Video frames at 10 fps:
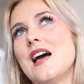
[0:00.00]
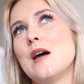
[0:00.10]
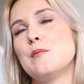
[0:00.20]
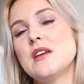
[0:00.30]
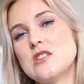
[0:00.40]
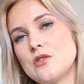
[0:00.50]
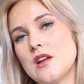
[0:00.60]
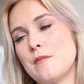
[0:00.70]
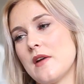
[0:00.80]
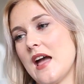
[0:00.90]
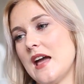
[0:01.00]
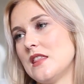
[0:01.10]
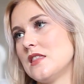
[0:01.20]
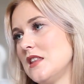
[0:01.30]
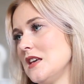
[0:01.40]
I'm picturing in my
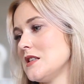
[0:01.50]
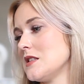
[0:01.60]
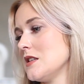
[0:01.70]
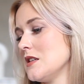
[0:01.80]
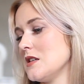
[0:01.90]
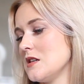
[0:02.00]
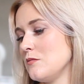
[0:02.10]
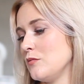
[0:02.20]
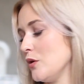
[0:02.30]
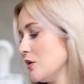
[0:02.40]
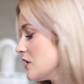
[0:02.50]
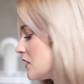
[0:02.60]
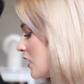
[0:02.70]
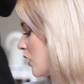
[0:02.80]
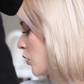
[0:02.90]
head these boots